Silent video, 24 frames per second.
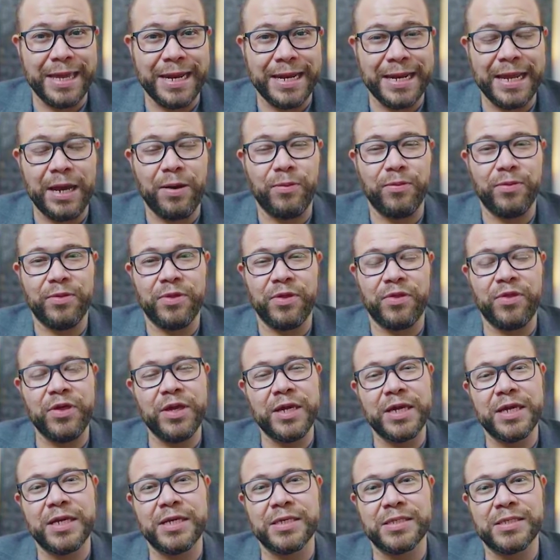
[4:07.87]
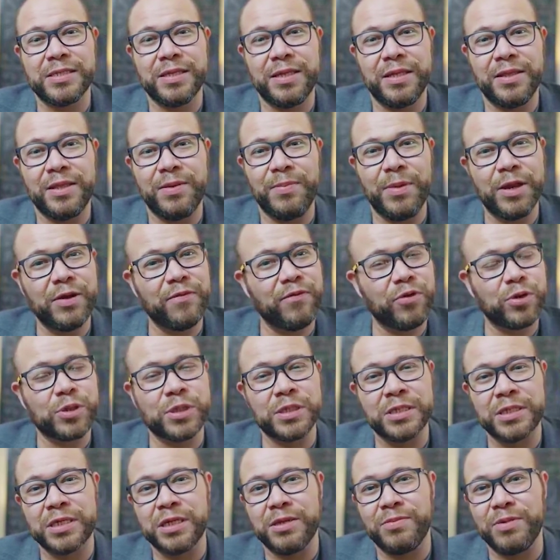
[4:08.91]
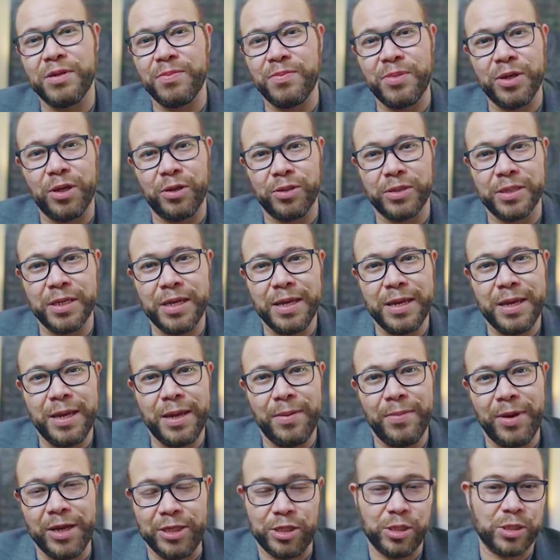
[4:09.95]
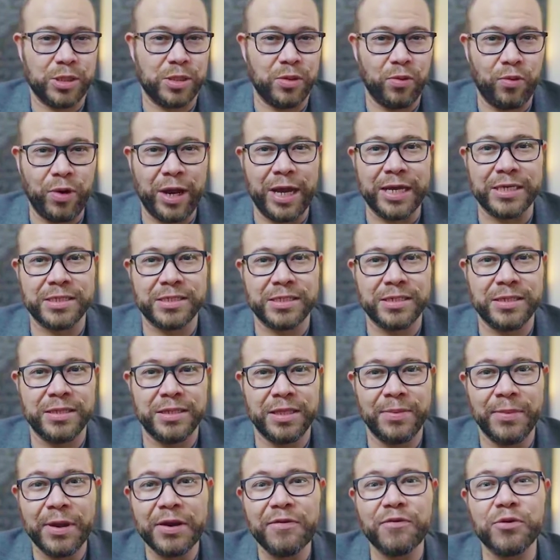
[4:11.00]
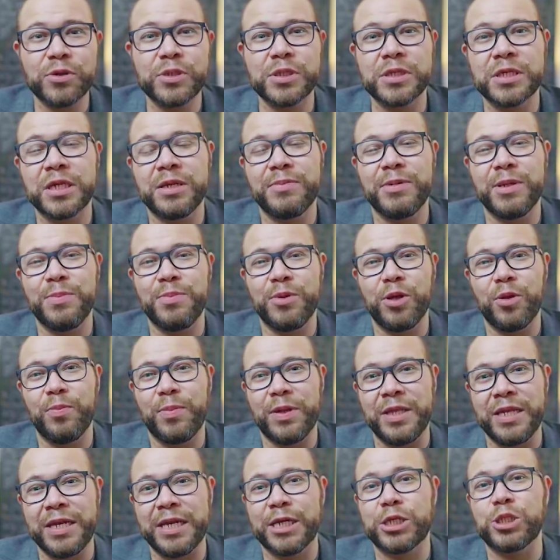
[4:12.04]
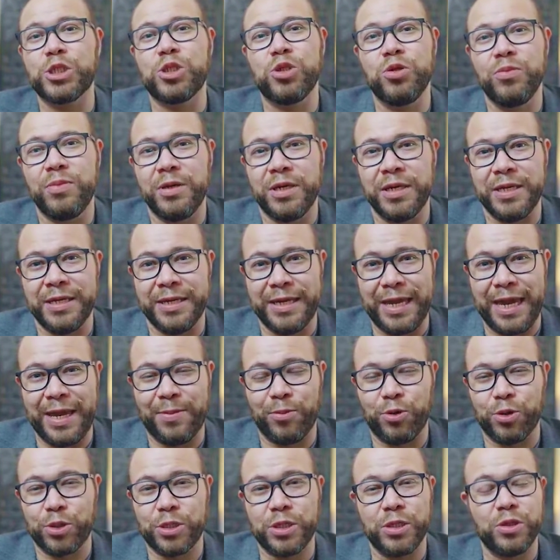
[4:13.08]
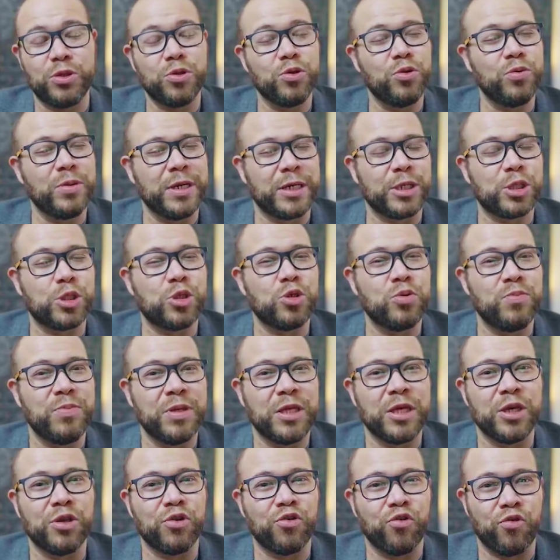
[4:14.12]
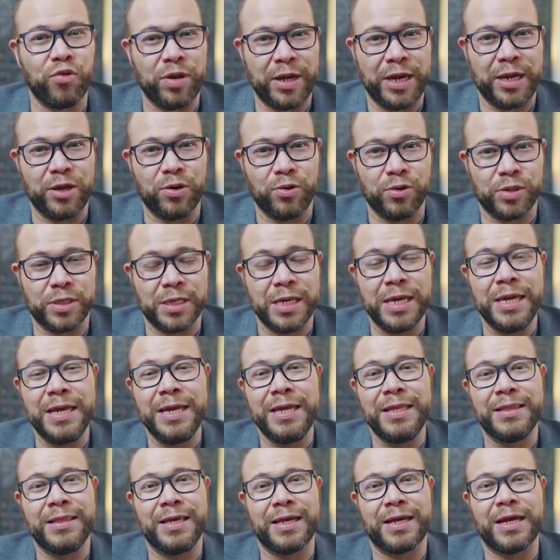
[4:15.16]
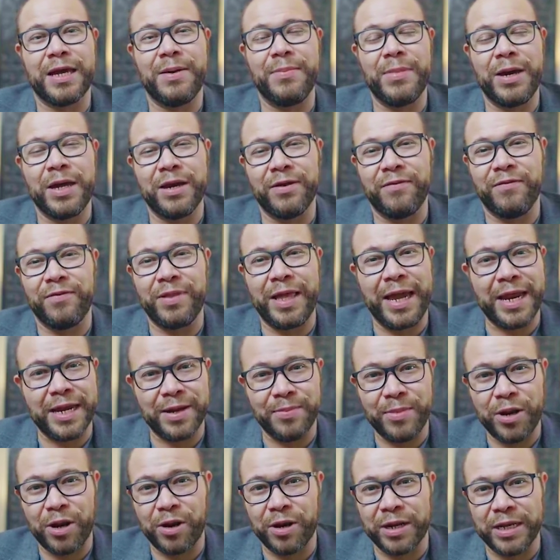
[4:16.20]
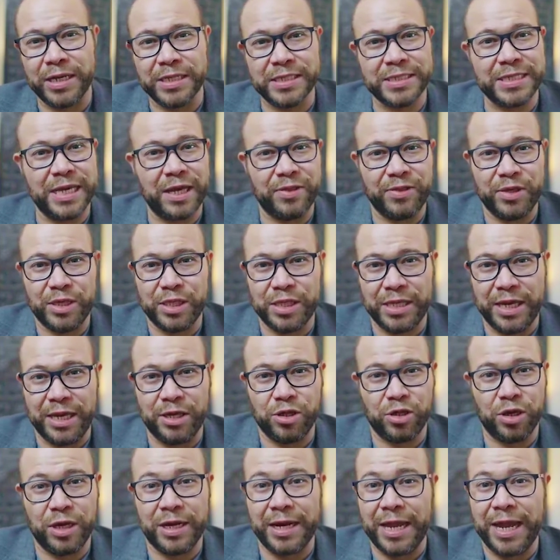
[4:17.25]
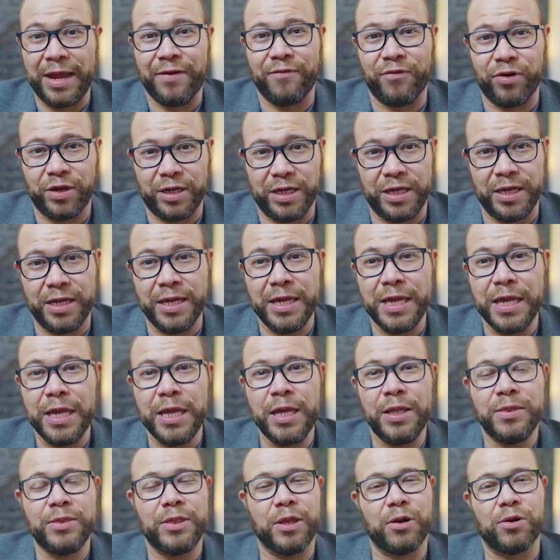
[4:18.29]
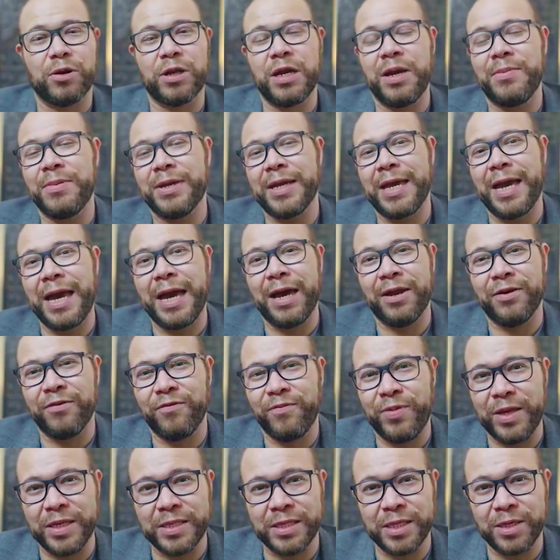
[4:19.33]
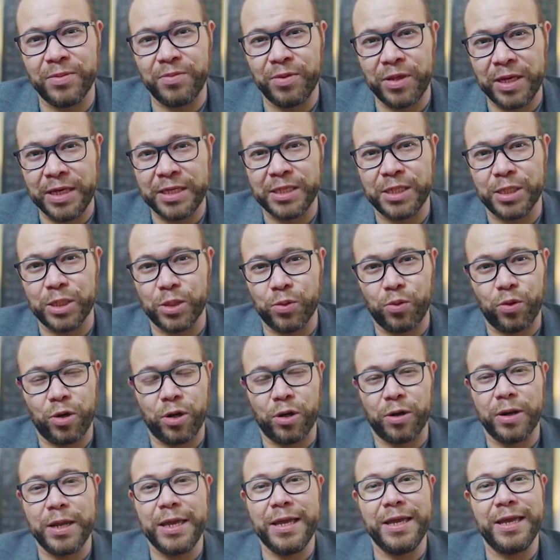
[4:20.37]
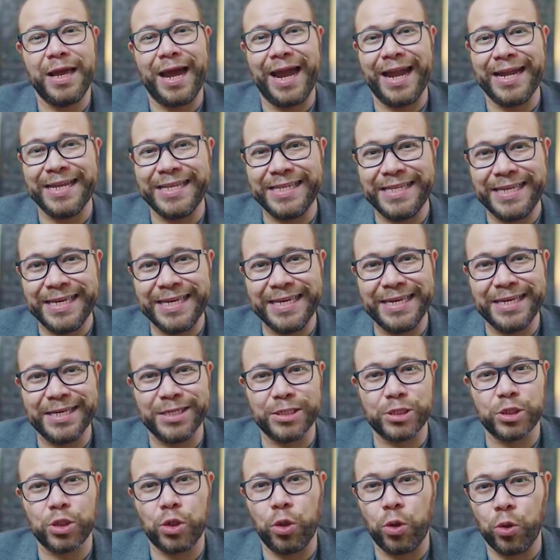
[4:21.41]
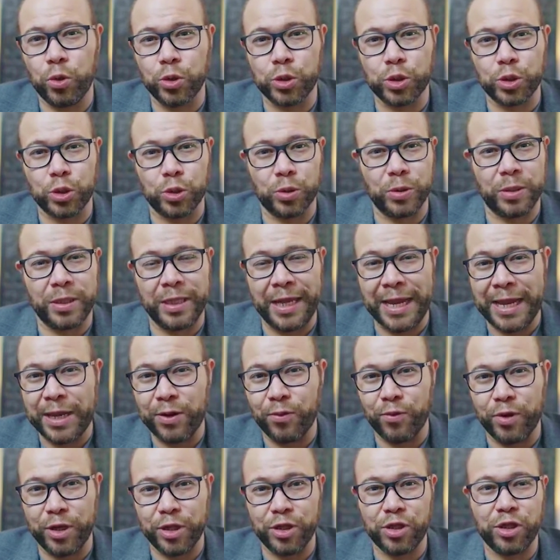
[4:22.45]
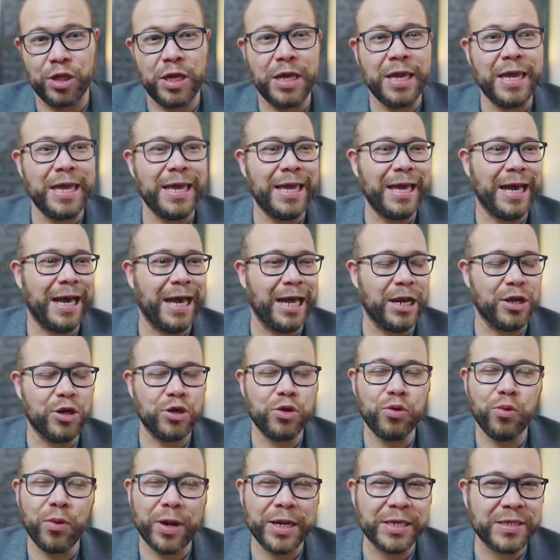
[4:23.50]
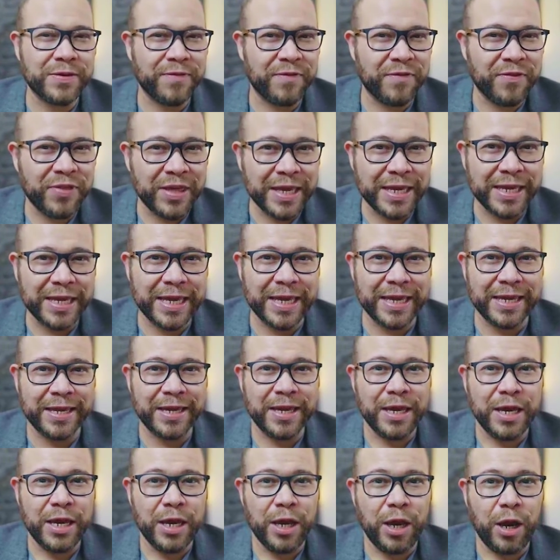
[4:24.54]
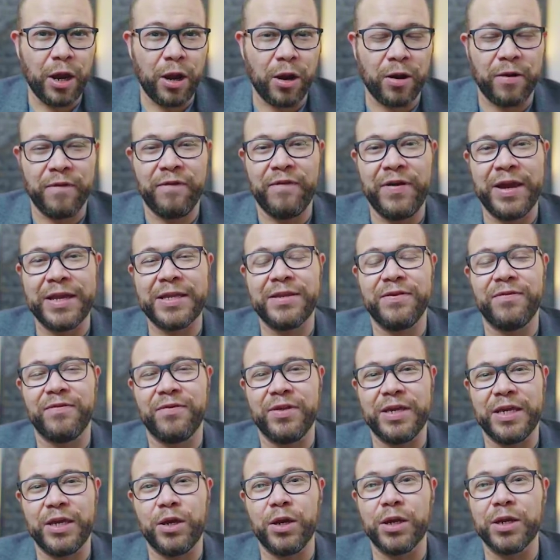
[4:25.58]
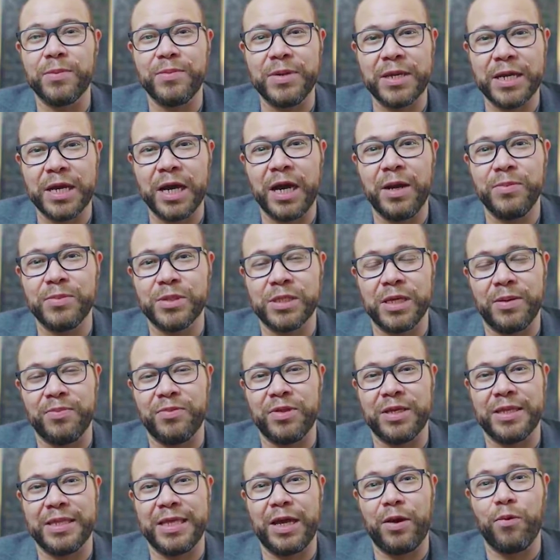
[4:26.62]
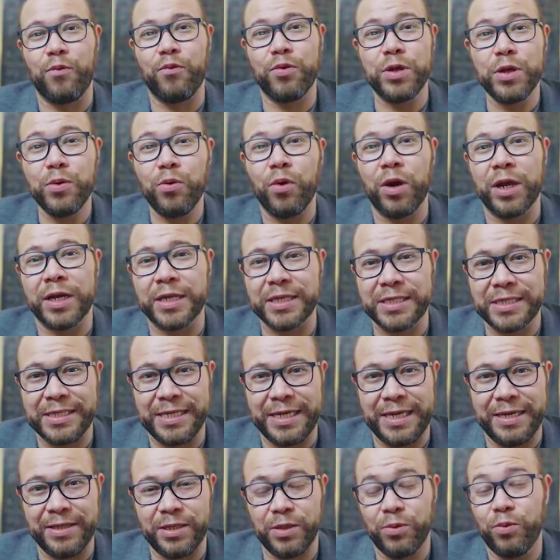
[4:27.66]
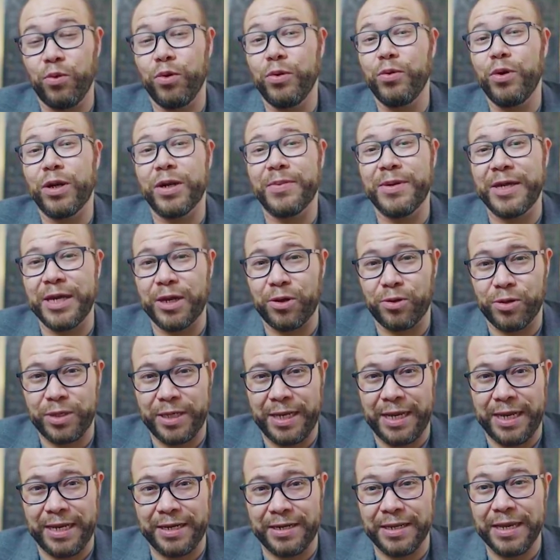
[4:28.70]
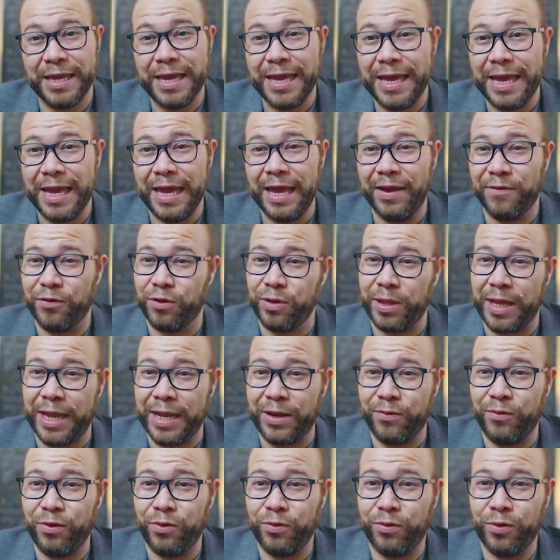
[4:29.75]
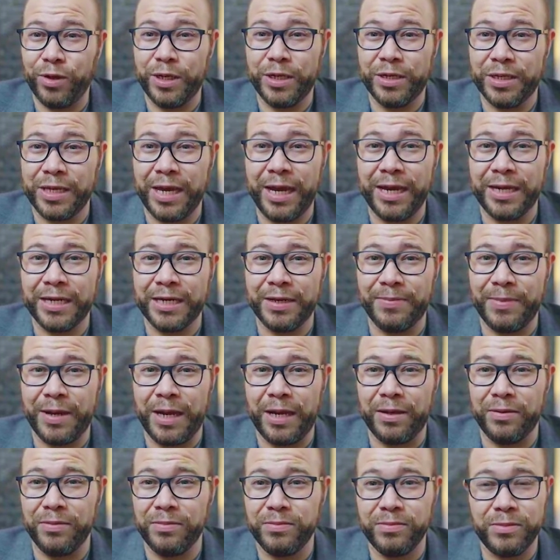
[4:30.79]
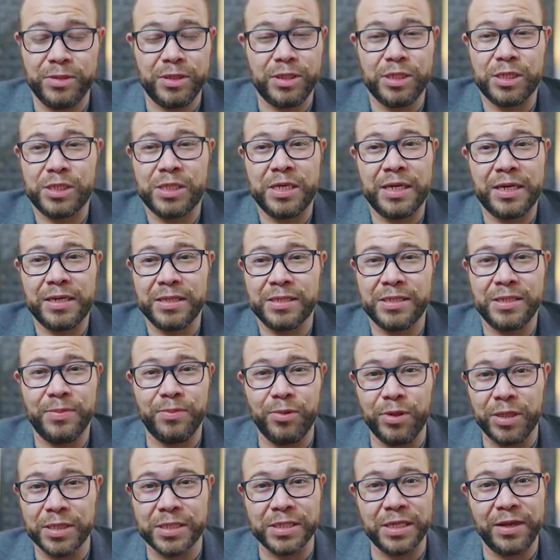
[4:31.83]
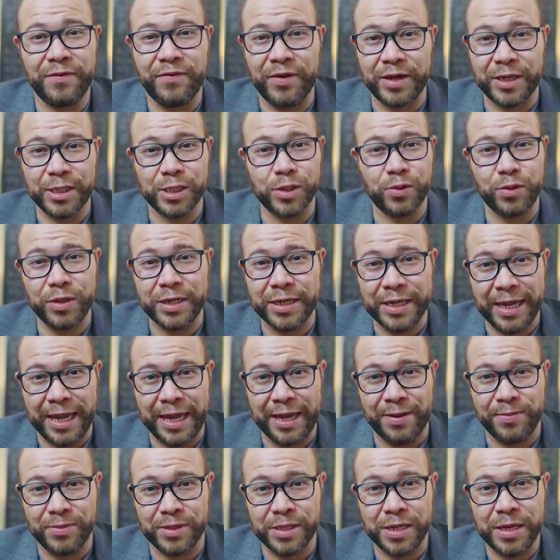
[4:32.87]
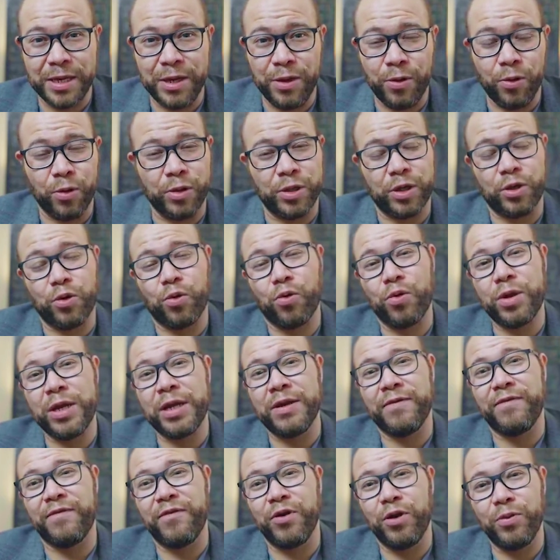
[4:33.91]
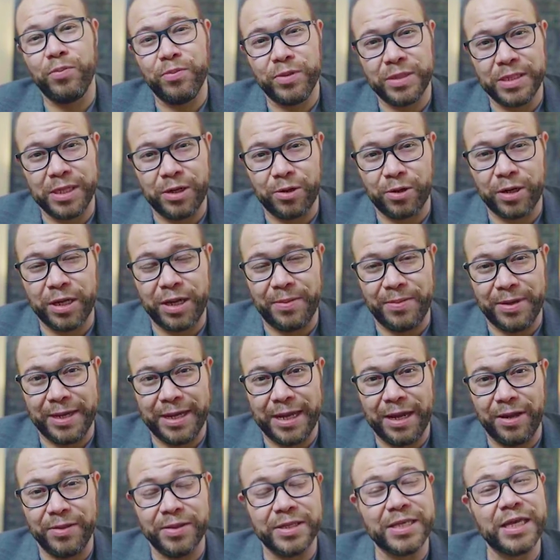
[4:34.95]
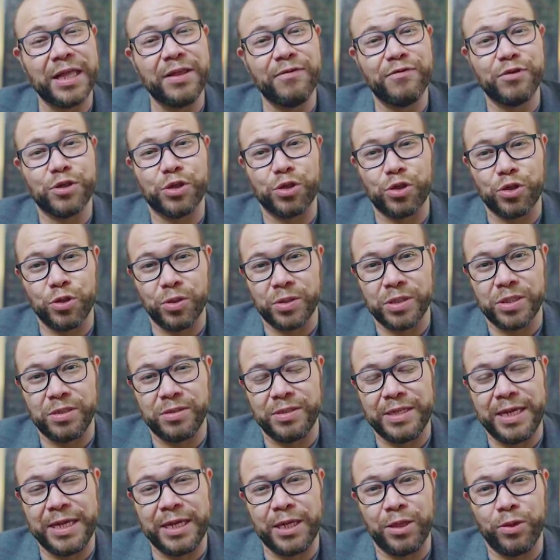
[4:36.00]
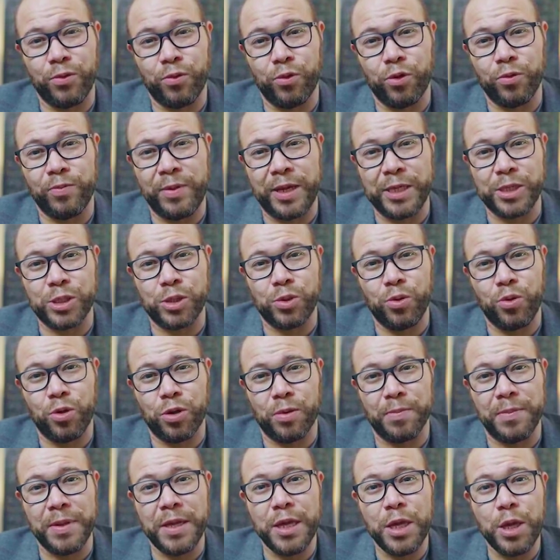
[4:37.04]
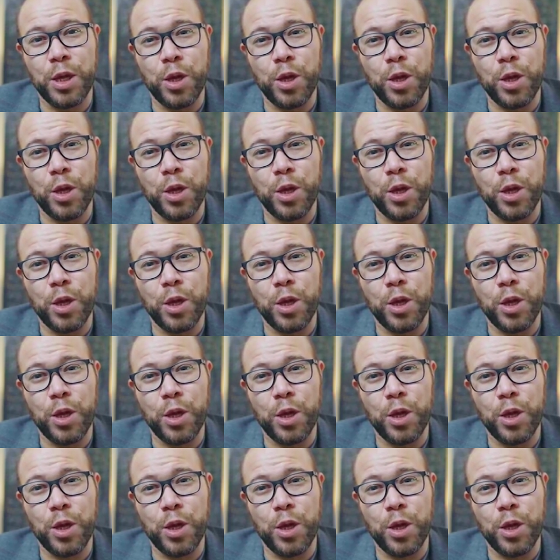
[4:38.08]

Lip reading: Now, the thing is, the metaverse isn't going to be built by just the West. The metaverse is going to be built by the next 2 billion gamers, the next 2 billion creators that come out of Latin America, Southeast Asia, and Africa, that are coming out of basically places where ideas, culture, language, new ways of thinking are effectively going to become something that we want to see, we want to be entertained. If you're like, well, what are you talking about? Just think as simple as stuff like Squid Games, or the Korean films that are coming out, and television shows that are taking the world by storm.